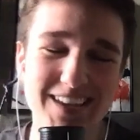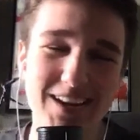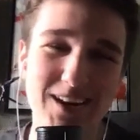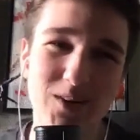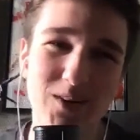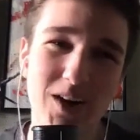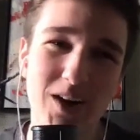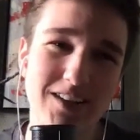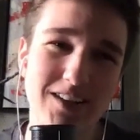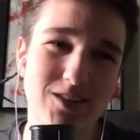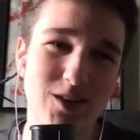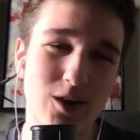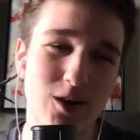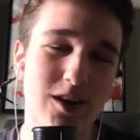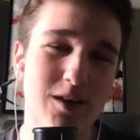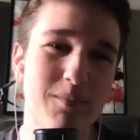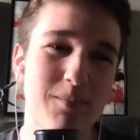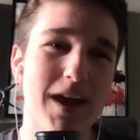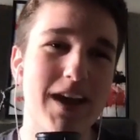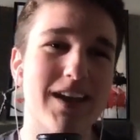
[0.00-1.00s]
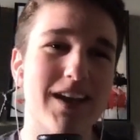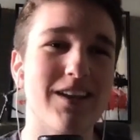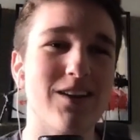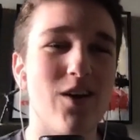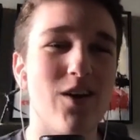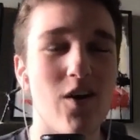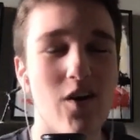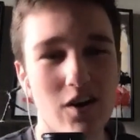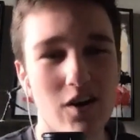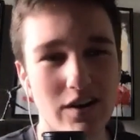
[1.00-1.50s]
I started it back in
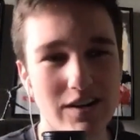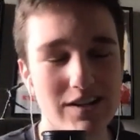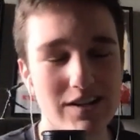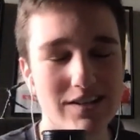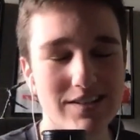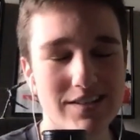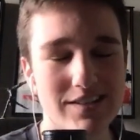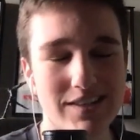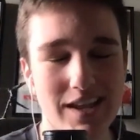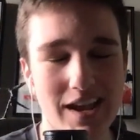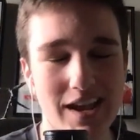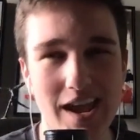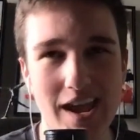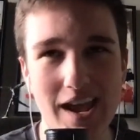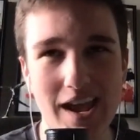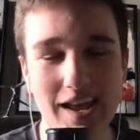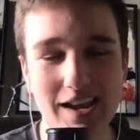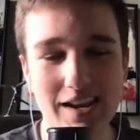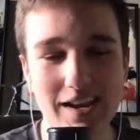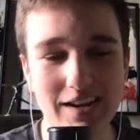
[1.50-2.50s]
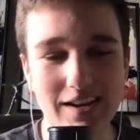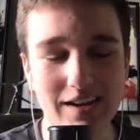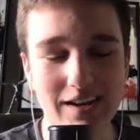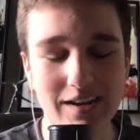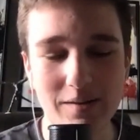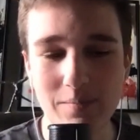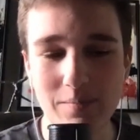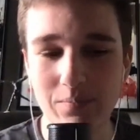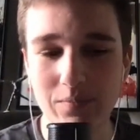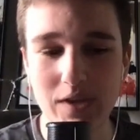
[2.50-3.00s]
August, and
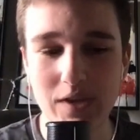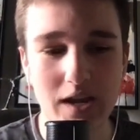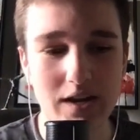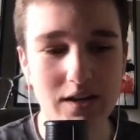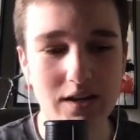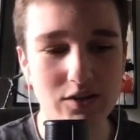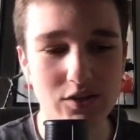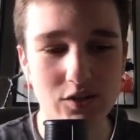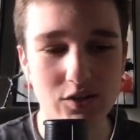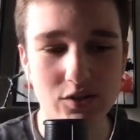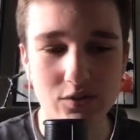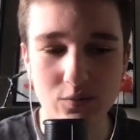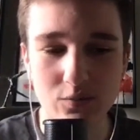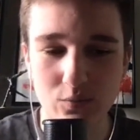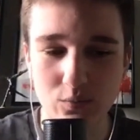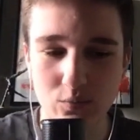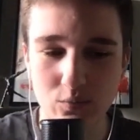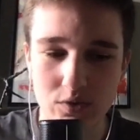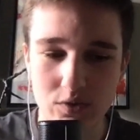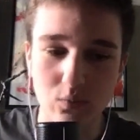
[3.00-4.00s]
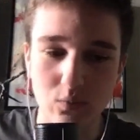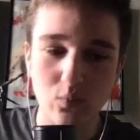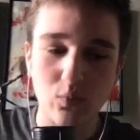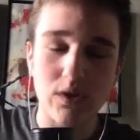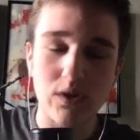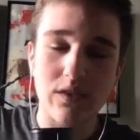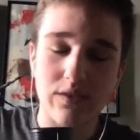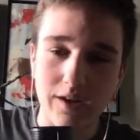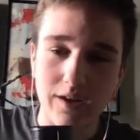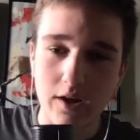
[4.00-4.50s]
kind of just
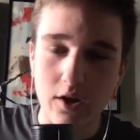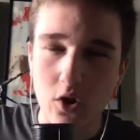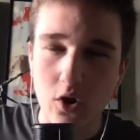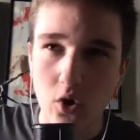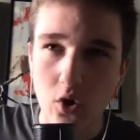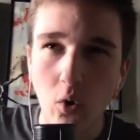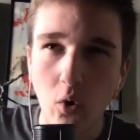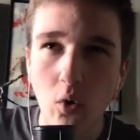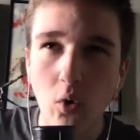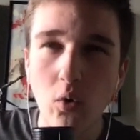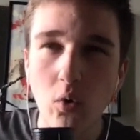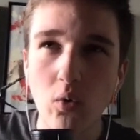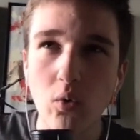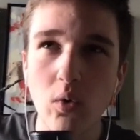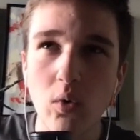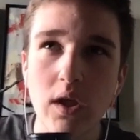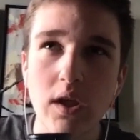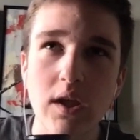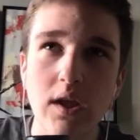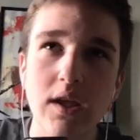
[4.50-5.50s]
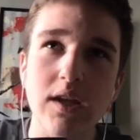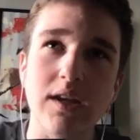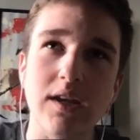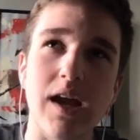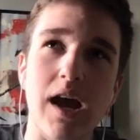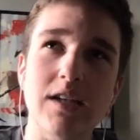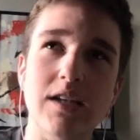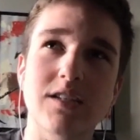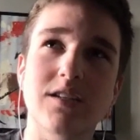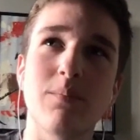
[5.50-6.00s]
with the goal
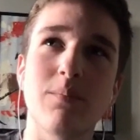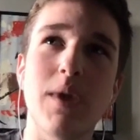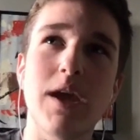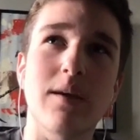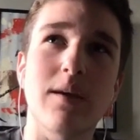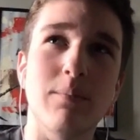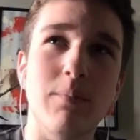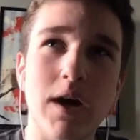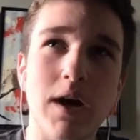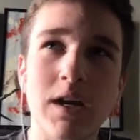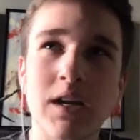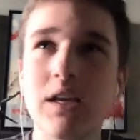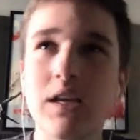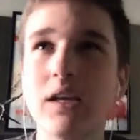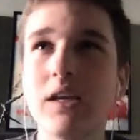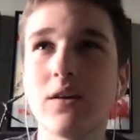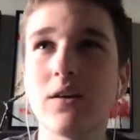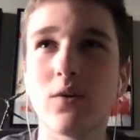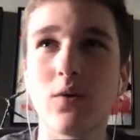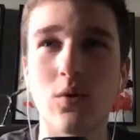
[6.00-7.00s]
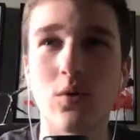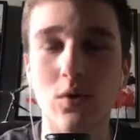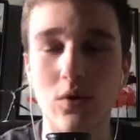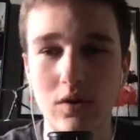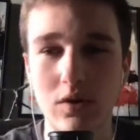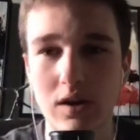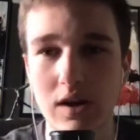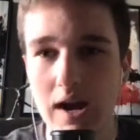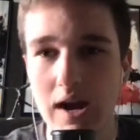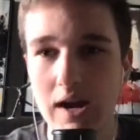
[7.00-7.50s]
not to make money
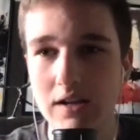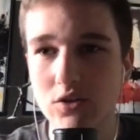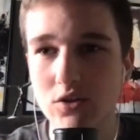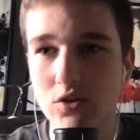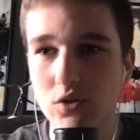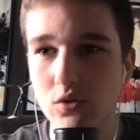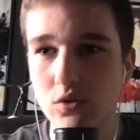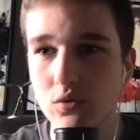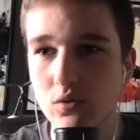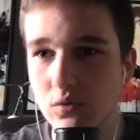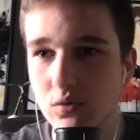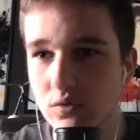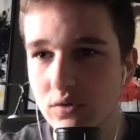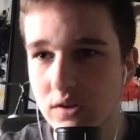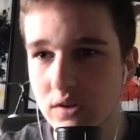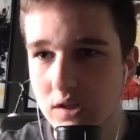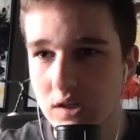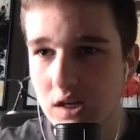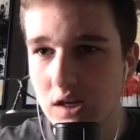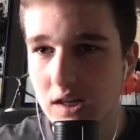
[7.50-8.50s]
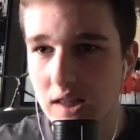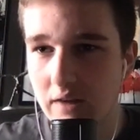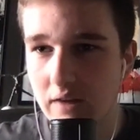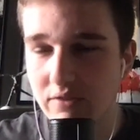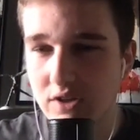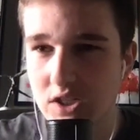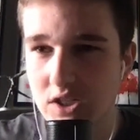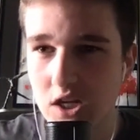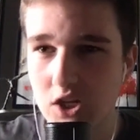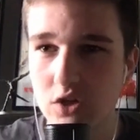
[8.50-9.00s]
or not to get a lot of
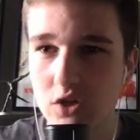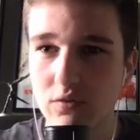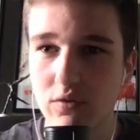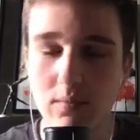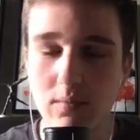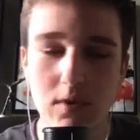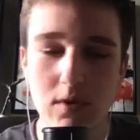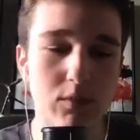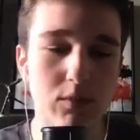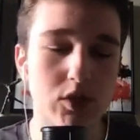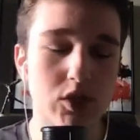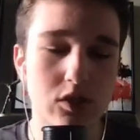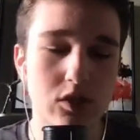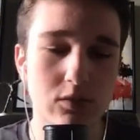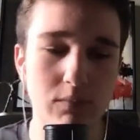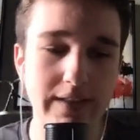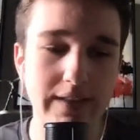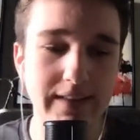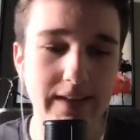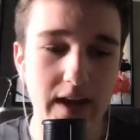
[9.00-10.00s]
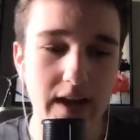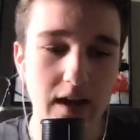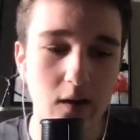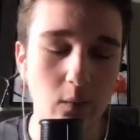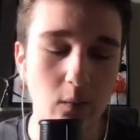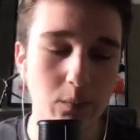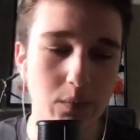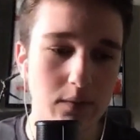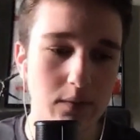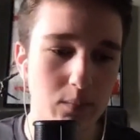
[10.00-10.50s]
attention from it, but just mainly to
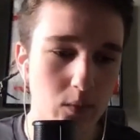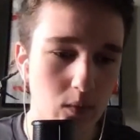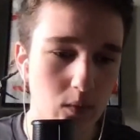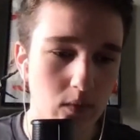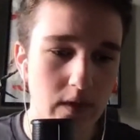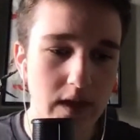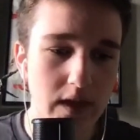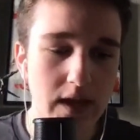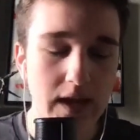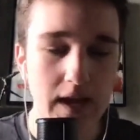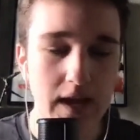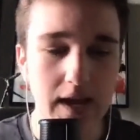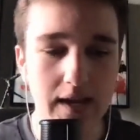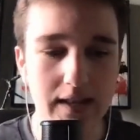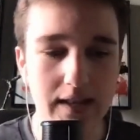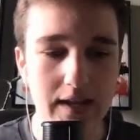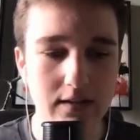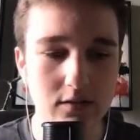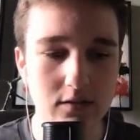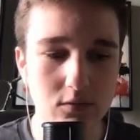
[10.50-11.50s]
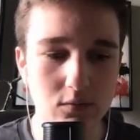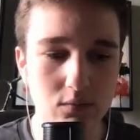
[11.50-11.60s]
help people. And that's,